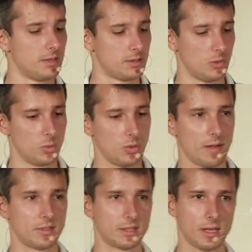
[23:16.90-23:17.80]
So
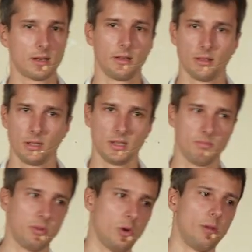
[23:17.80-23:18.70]
after tackling the
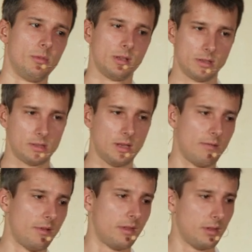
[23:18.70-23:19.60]
deployment and
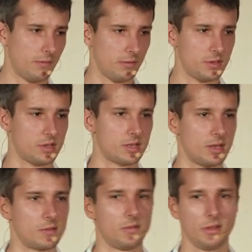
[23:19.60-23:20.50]
everything, if you're
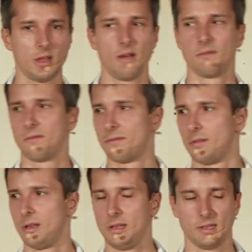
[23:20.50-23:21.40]
successful enough,
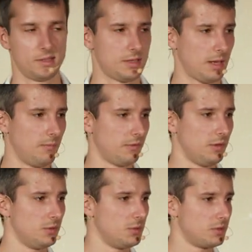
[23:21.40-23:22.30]
it is time for
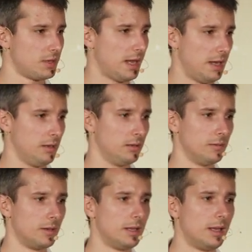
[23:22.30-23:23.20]
you to scale.
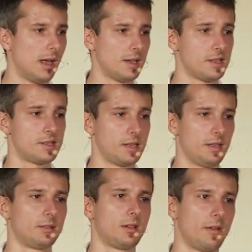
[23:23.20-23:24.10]
As I
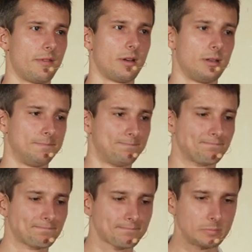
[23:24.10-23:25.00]
said, Kafka
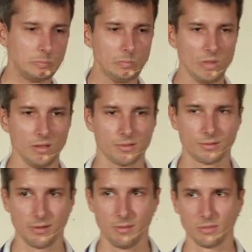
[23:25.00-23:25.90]

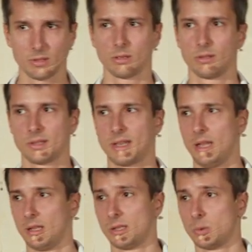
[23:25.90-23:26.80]
Streams
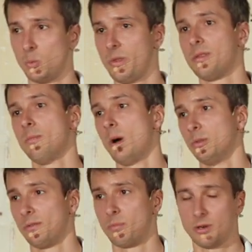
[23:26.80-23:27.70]
scales with the
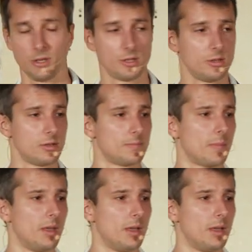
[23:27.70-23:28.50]
amount of partitions.